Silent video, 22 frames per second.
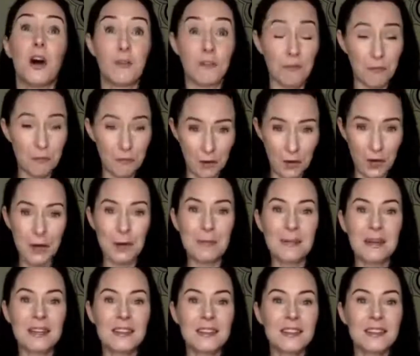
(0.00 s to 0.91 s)

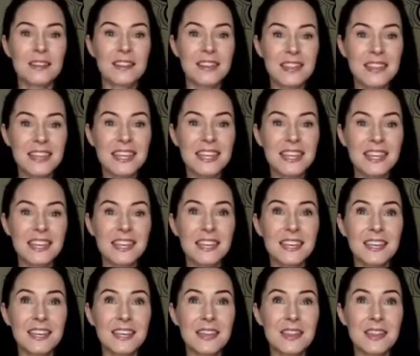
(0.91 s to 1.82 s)
affirm
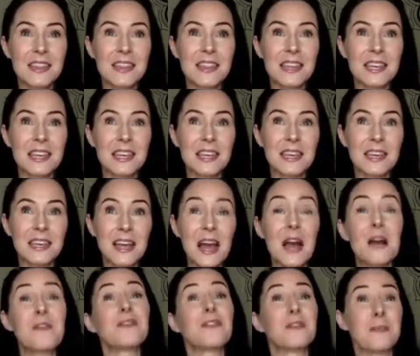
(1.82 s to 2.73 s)
the
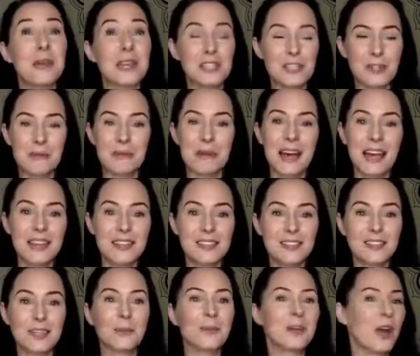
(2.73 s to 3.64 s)
confirmation
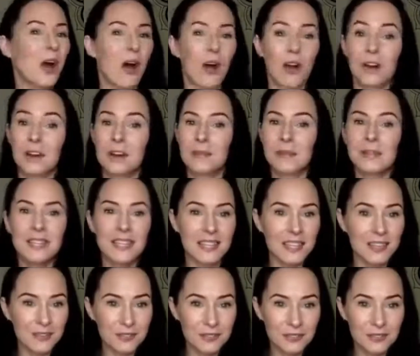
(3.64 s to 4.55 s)
bias that we already
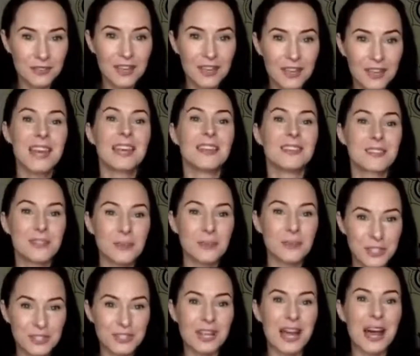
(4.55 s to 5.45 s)
believe. And
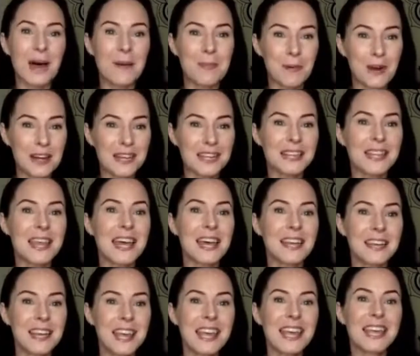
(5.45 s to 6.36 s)
so we just operate in
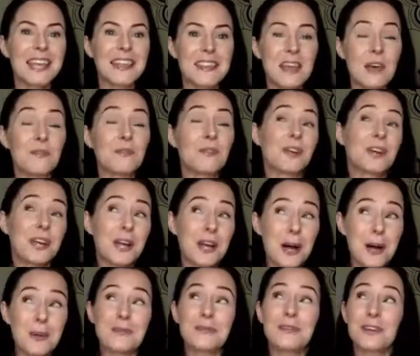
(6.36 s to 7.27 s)
that very
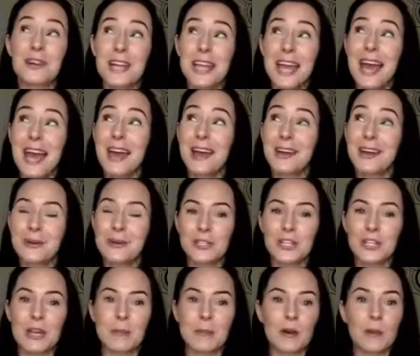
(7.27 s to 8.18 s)
comforting echo
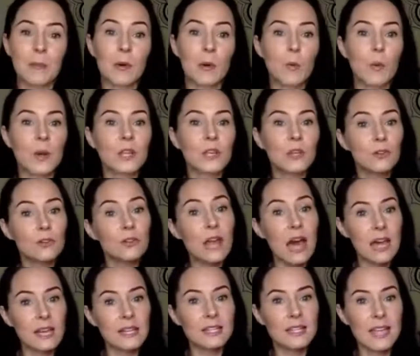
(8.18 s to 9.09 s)
chamber. But when you're
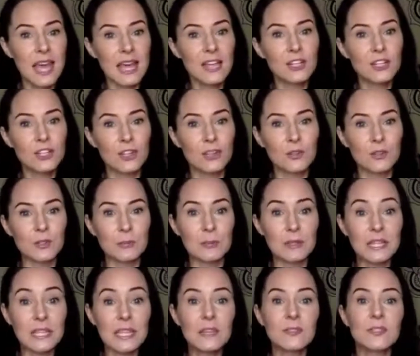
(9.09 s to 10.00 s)
not attached to those
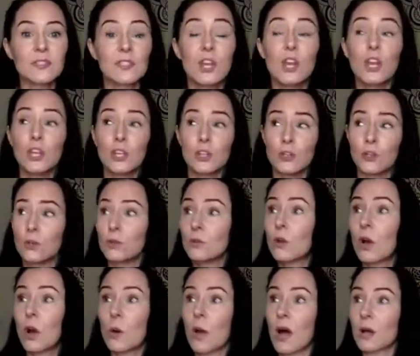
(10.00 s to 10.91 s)
beliefs,
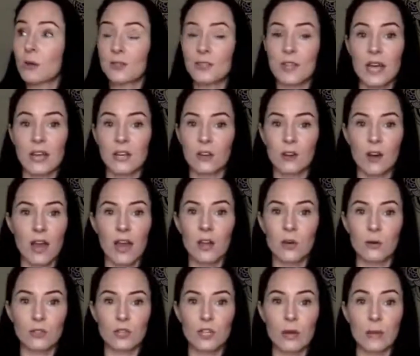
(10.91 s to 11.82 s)
you go outside your
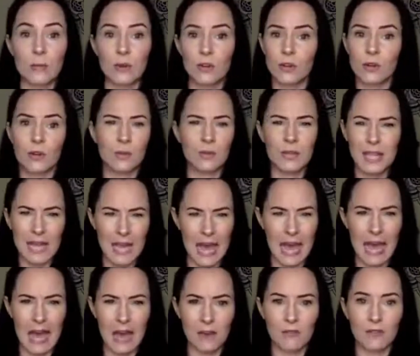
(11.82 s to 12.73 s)
echo chamber. You don't really
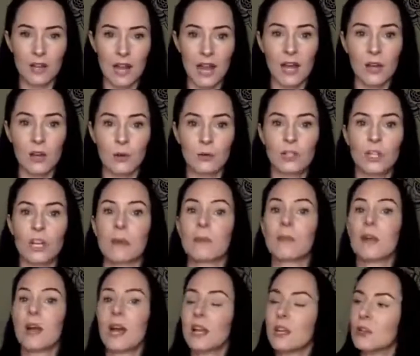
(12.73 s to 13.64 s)
have an echo
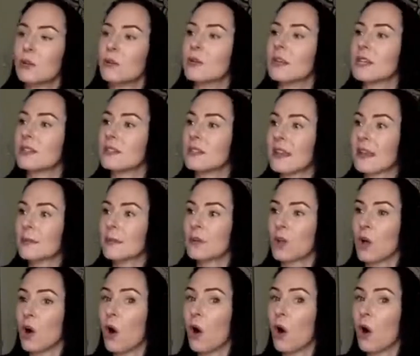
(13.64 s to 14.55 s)
chamber, and you
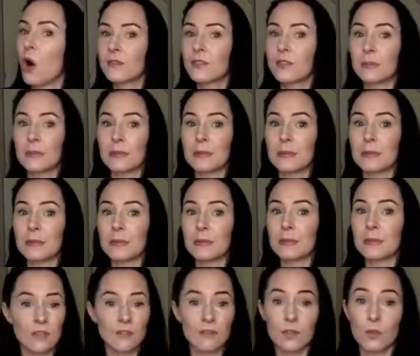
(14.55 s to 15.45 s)
examine all of the
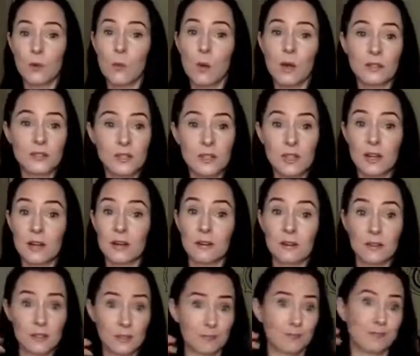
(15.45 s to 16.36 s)
beliefs, even the ones that
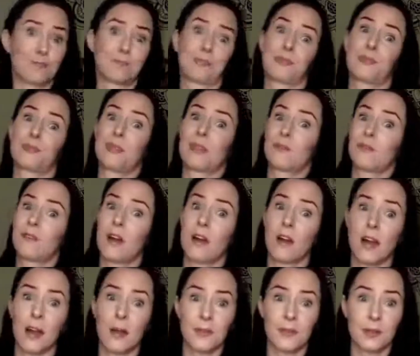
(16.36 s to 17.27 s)
are as
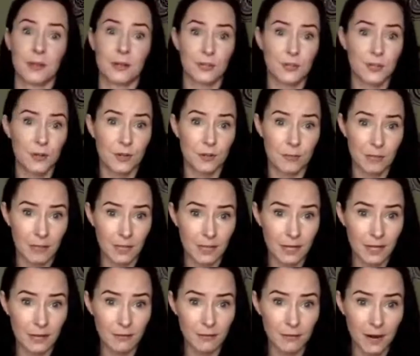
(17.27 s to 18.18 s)
far out there as you can
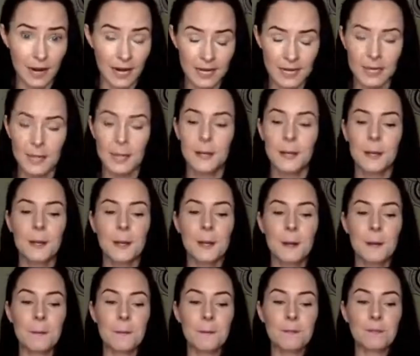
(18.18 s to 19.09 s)
believe, right?
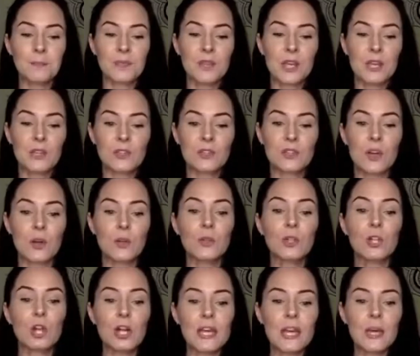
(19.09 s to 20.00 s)
So
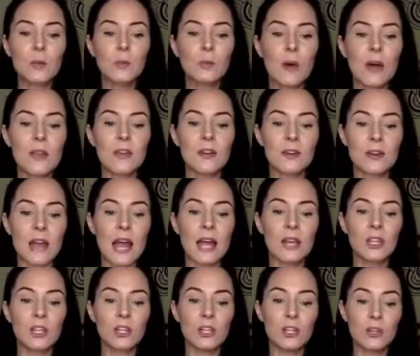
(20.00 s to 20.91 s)
look at whether or
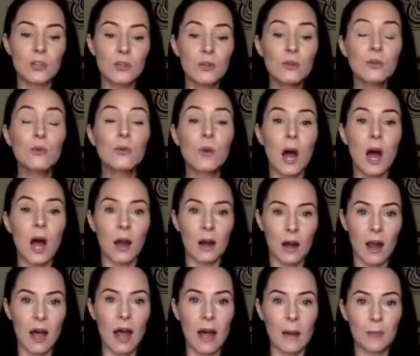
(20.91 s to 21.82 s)
not you
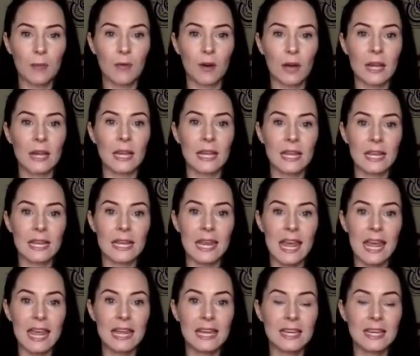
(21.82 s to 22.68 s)
are operating in